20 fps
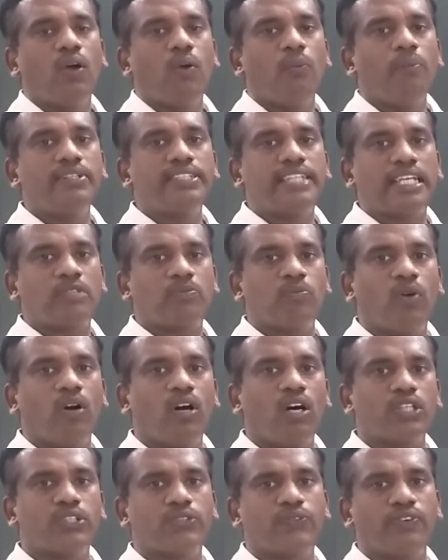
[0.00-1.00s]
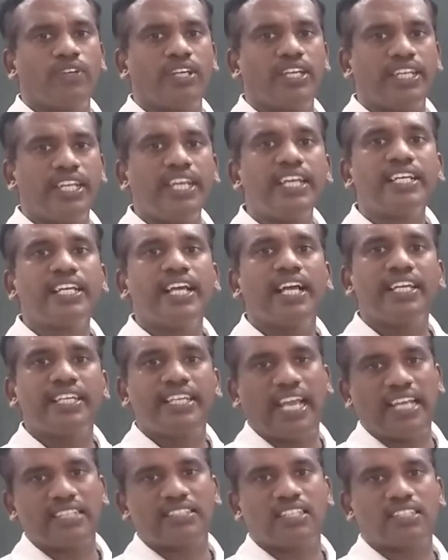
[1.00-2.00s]
with atmospheric
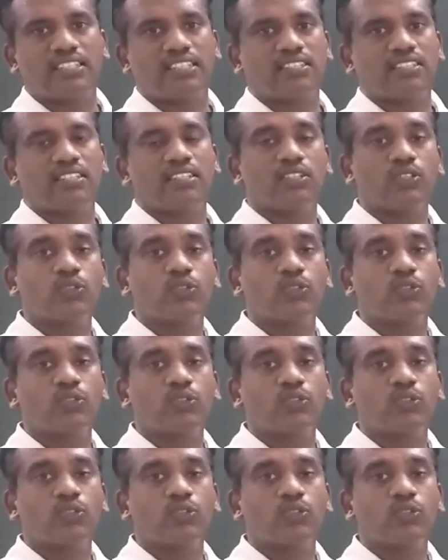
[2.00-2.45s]
gases.